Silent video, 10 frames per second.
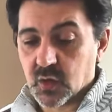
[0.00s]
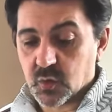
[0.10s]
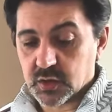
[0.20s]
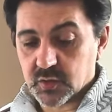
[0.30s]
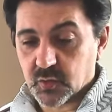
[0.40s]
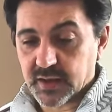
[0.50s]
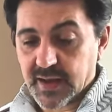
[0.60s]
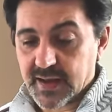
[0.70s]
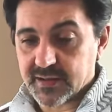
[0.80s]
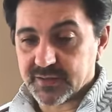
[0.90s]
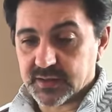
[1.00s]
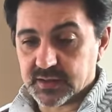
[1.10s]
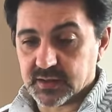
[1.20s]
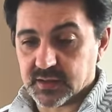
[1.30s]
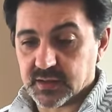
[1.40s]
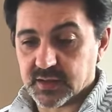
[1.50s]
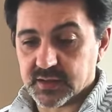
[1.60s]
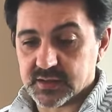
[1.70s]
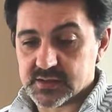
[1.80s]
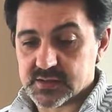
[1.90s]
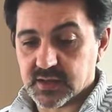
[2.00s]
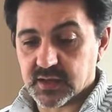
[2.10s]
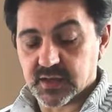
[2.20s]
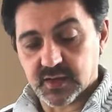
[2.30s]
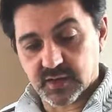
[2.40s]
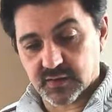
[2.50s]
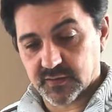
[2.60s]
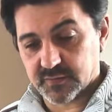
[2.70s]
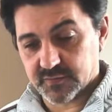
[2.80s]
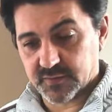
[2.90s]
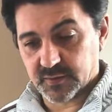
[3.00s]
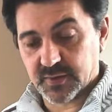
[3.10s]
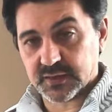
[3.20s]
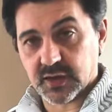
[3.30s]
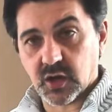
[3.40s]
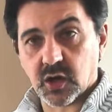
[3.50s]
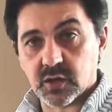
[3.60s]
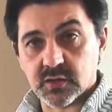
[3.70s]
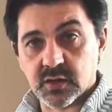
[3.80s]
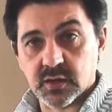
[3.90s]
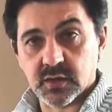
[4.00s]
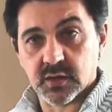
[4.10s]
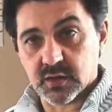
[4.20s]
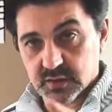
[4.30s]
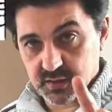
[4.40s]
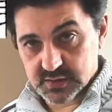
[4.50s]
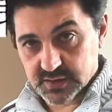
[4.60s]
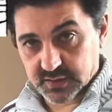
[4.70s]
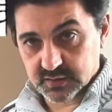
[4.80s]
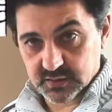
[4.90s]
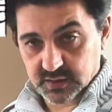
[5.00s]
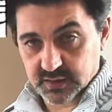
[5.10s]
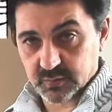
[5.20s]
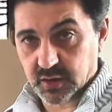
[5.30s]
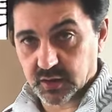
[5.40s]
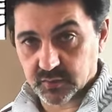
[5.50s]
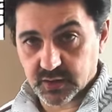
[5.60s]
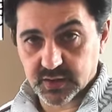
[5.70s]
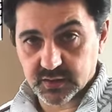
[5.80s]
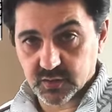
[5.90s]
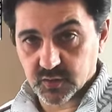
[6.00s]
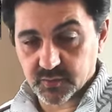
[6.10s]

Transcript: What do we have here is a fermata on the second tight bar, right?